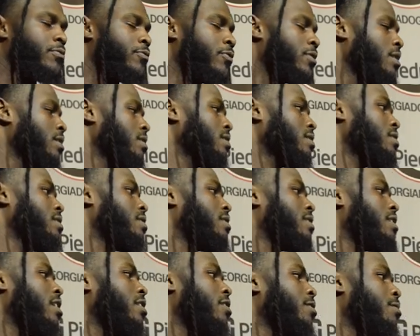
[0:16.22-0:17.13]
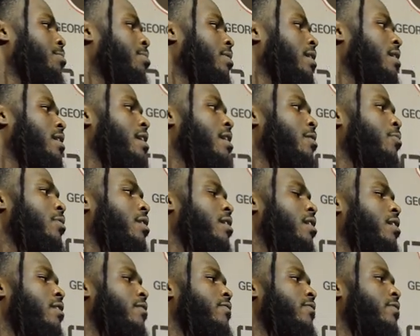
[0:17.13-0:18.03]
Really just the standard of play that we
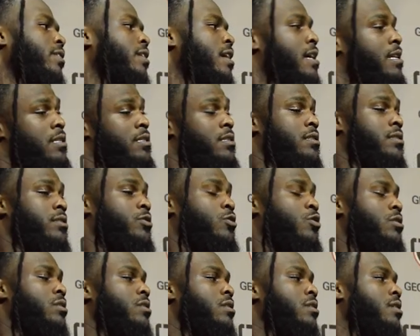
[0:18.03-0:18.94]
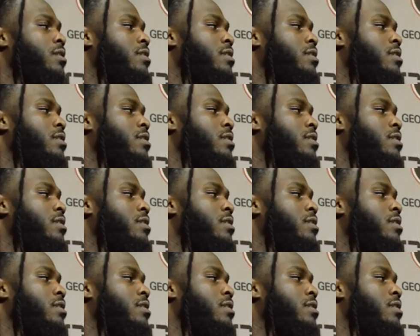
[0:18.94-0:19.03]
have at Georgia.